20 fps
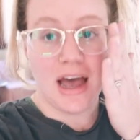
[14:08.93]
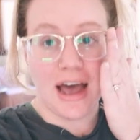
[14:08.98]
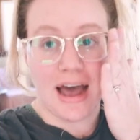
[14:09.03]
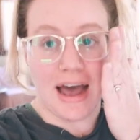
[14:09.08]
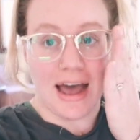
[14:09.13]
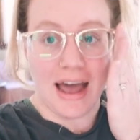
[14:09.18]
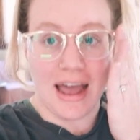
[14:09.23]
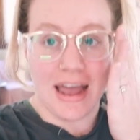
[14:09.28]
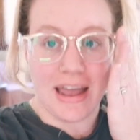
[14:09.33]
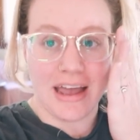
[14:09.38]

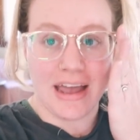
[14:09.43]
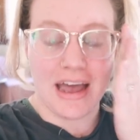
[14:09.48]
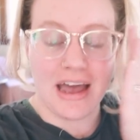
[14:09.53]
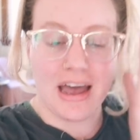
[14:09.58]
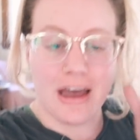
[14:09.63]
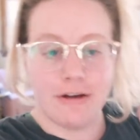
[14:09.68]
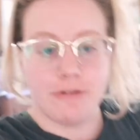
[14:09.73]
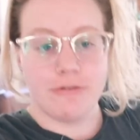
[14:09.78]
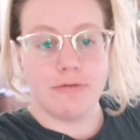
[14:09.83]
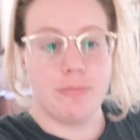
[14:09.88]
I
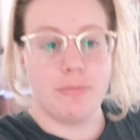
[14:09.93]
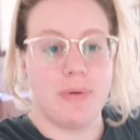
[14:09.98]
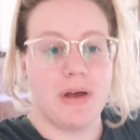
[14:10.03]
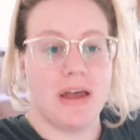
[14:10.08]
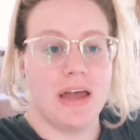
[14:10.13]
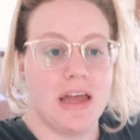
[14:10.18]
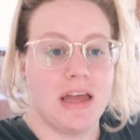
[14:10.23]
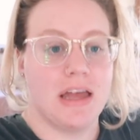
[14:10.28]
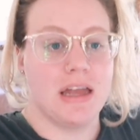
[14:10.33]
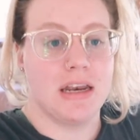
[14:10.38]
have
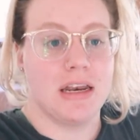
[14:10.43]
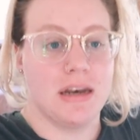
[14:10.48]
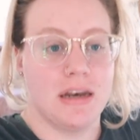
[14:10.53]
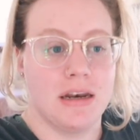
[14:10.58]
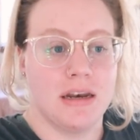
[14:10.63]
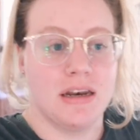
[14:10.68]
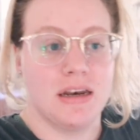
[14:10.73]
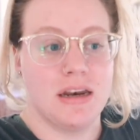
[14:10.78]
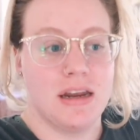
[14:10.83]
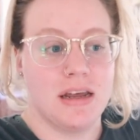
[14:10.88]

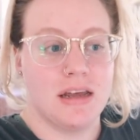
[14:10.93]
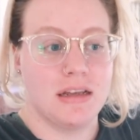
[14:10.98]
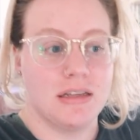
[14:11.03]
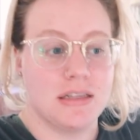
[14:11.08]
been